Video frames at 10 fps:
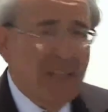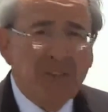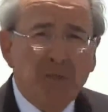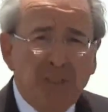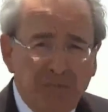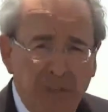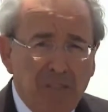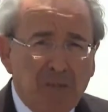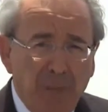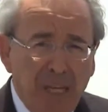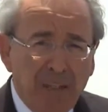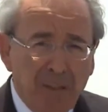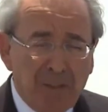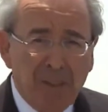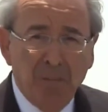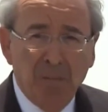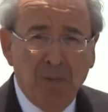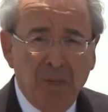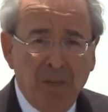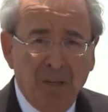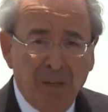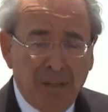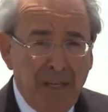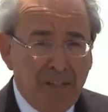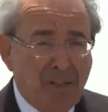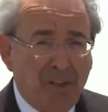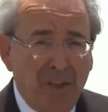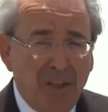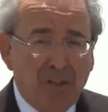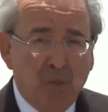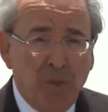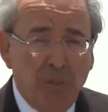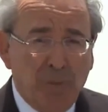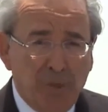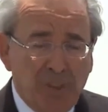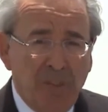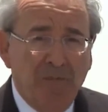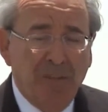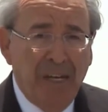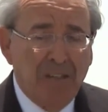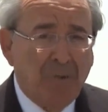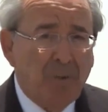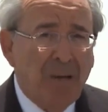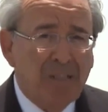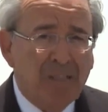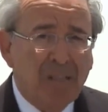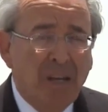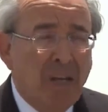It's a defense mechanism against things we perceive as threats.